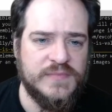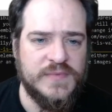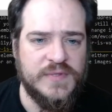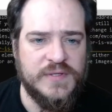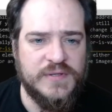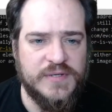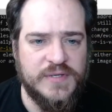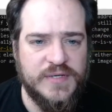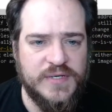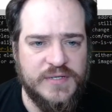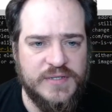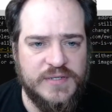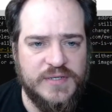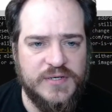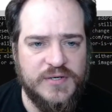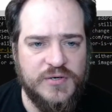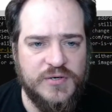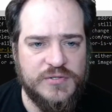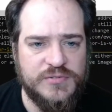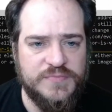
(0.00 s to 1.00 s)
Okay,
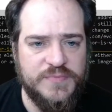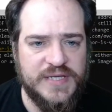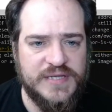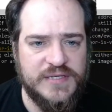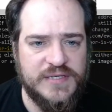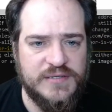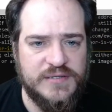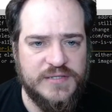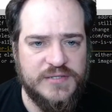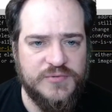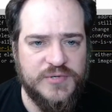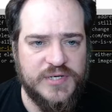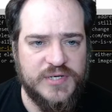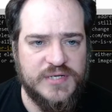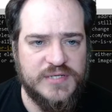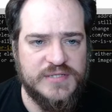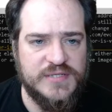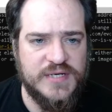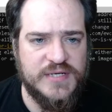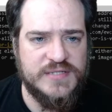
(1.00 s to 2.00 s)
he automatically
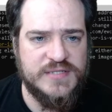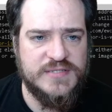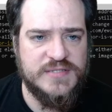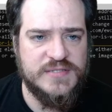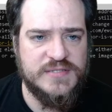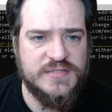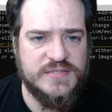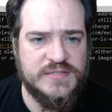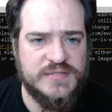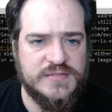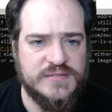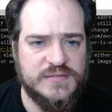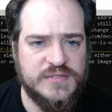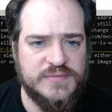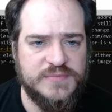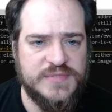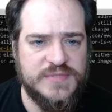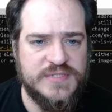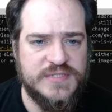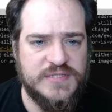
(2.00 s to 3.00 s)
recognize this. Let
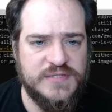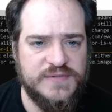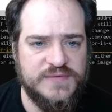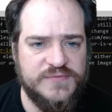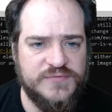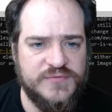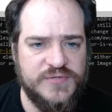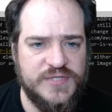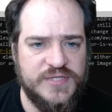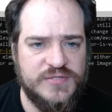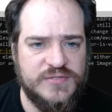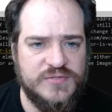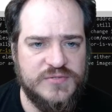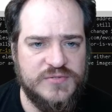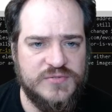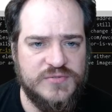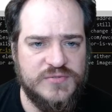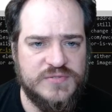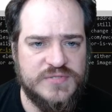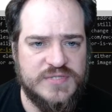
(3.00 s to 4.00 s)
me see if we need to
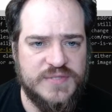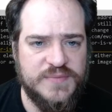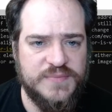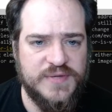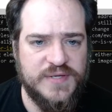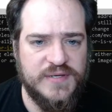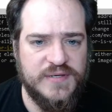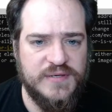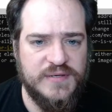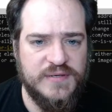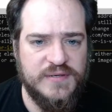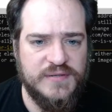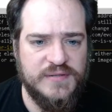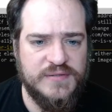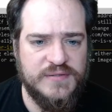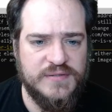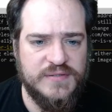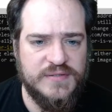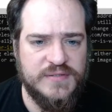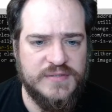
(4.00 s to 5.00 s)
do something
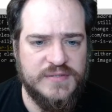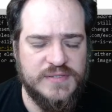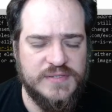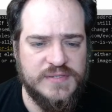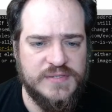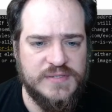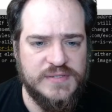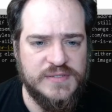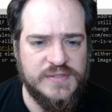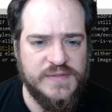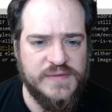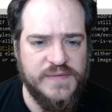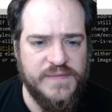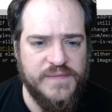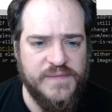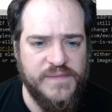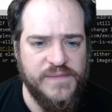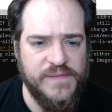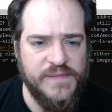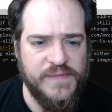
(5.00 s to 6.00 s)
here.
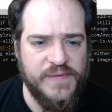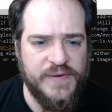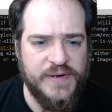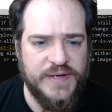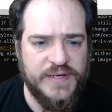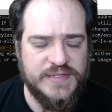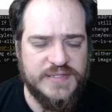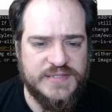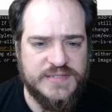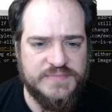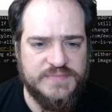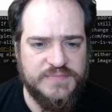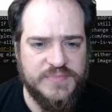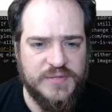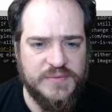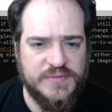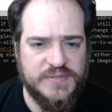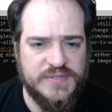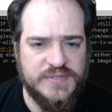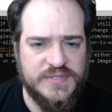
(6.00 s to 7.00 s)
Okay, this
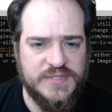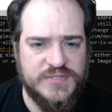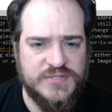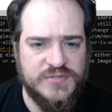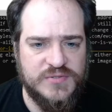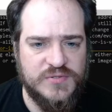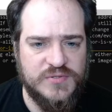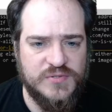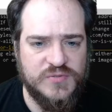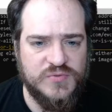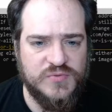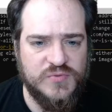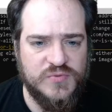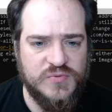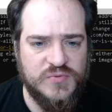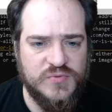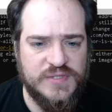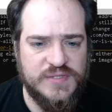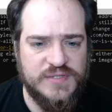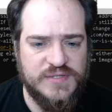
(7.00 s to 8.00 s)
probably needs to go to
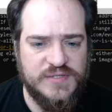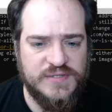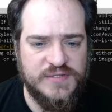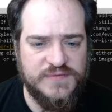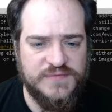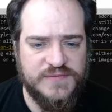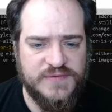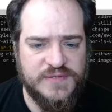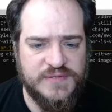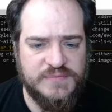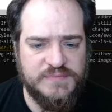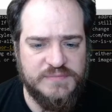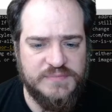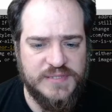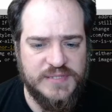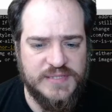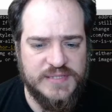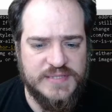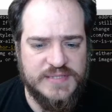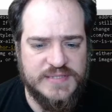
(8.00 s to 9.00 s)
a different
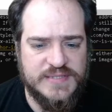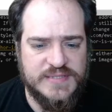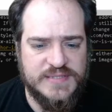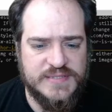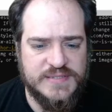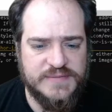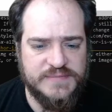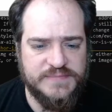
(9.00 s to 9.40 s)
place.